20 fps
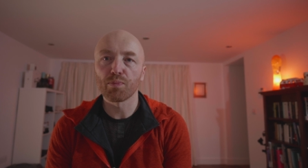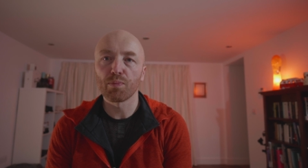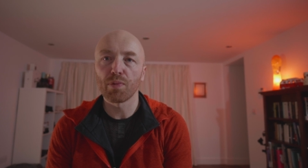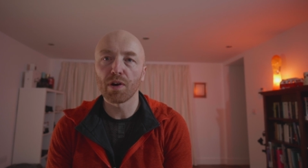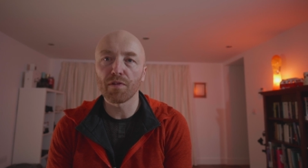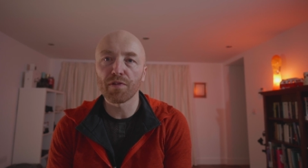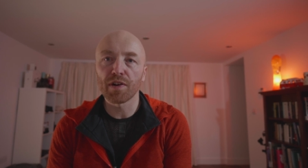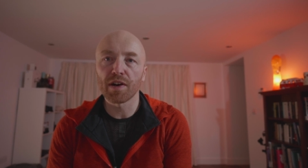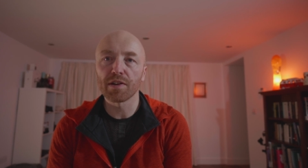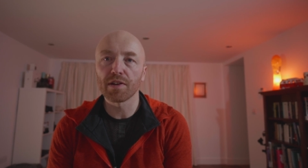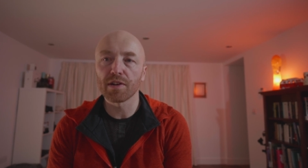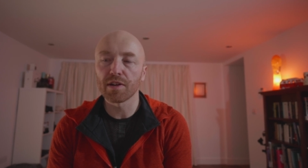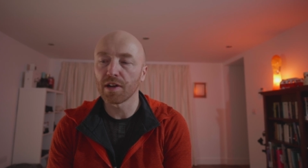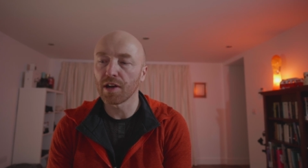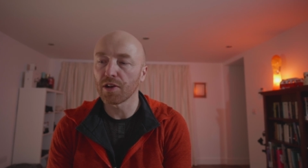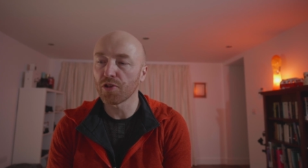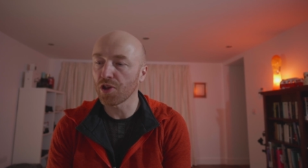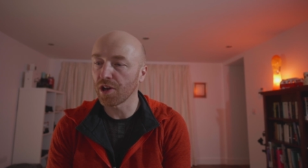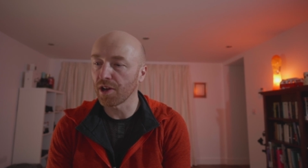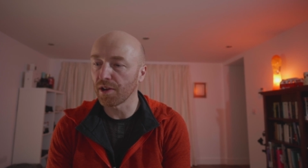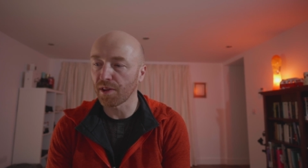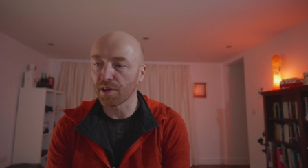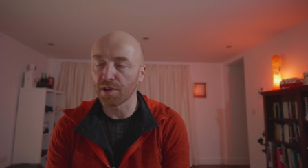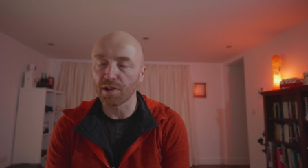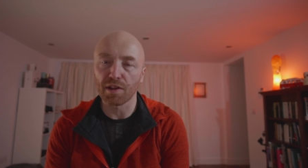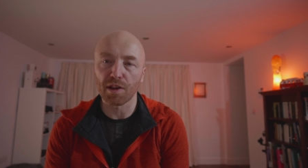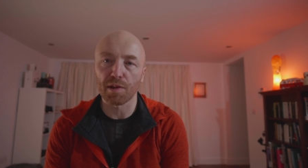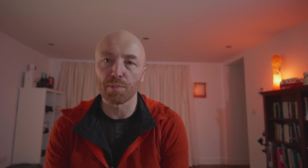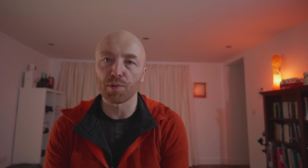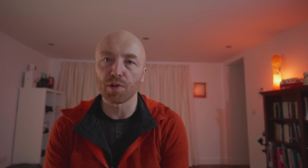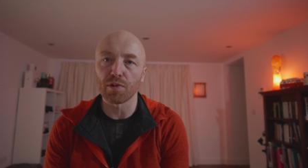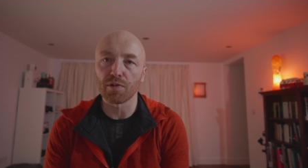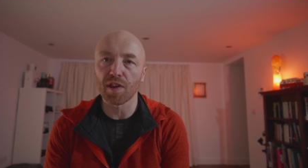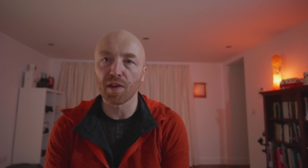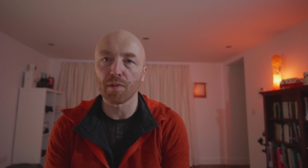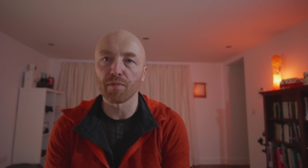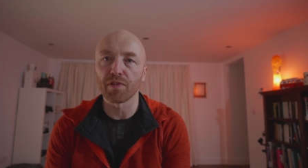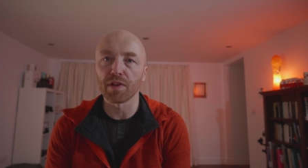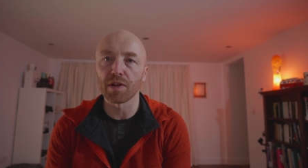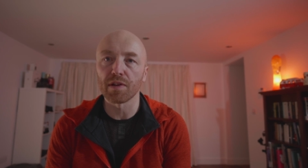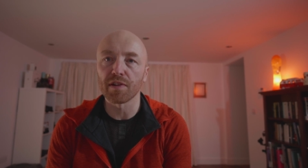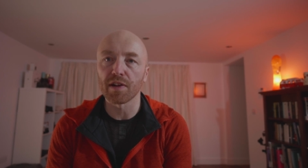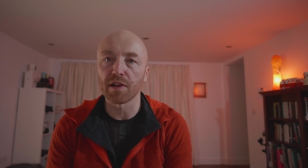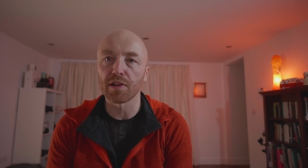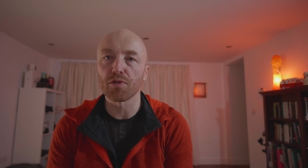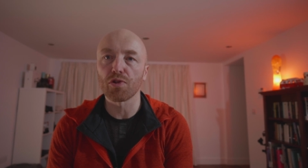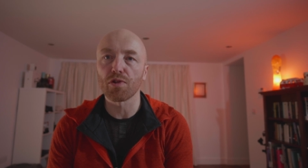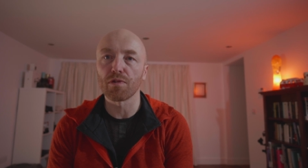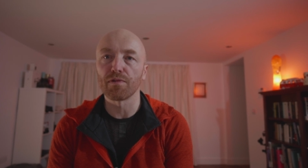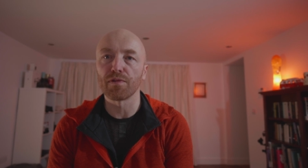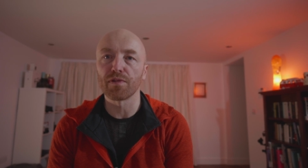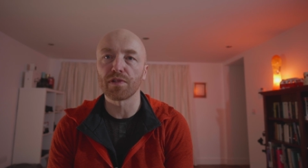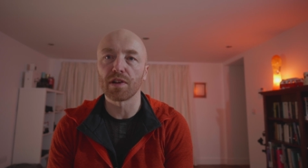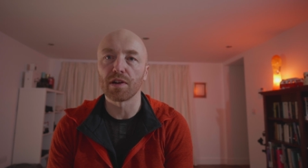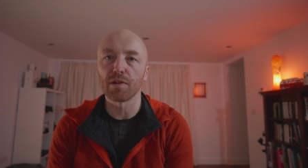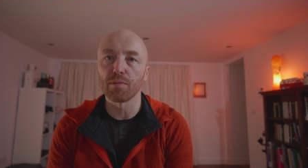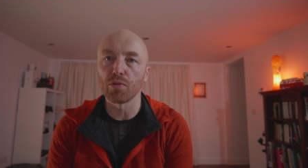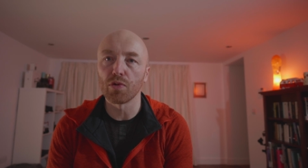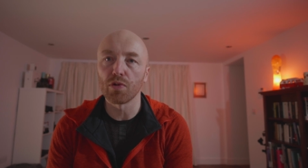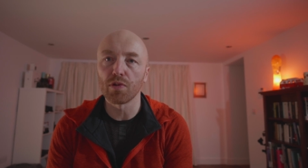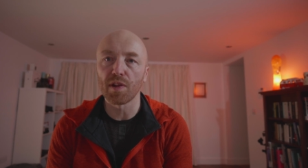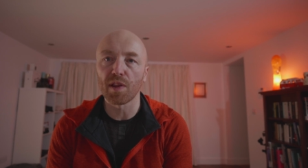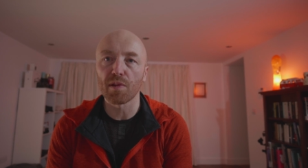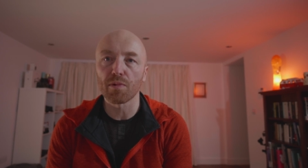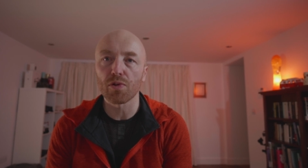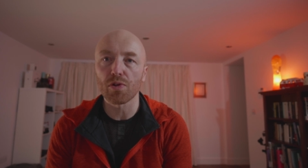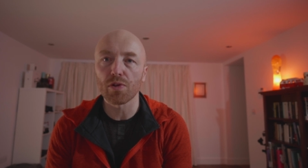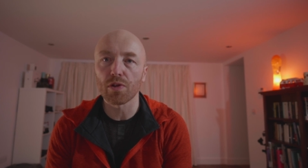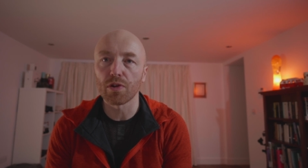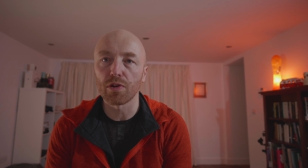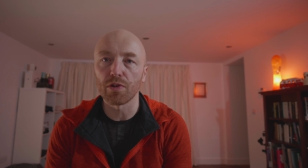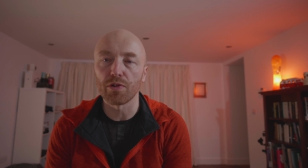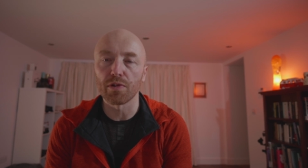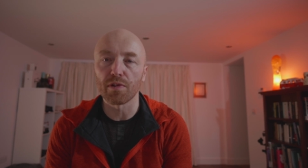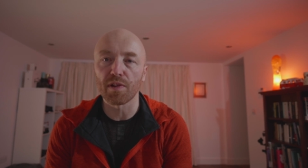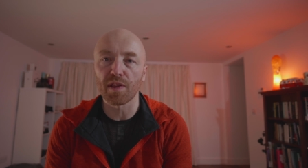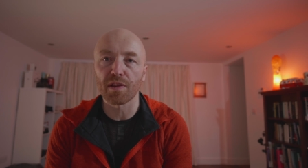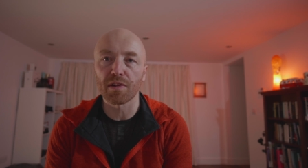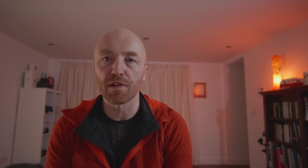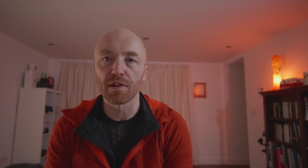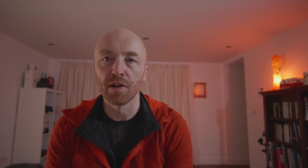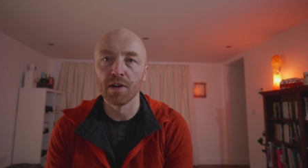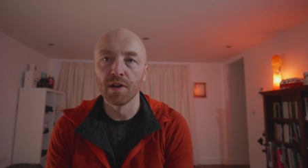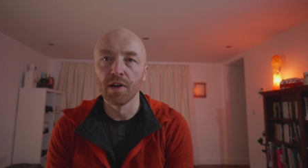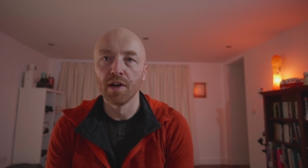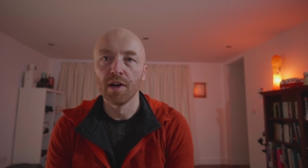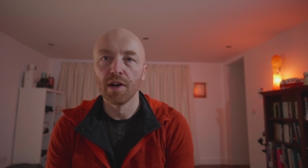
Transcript: But I've had a chance to explore some of the intelligent flight modes, which kudos to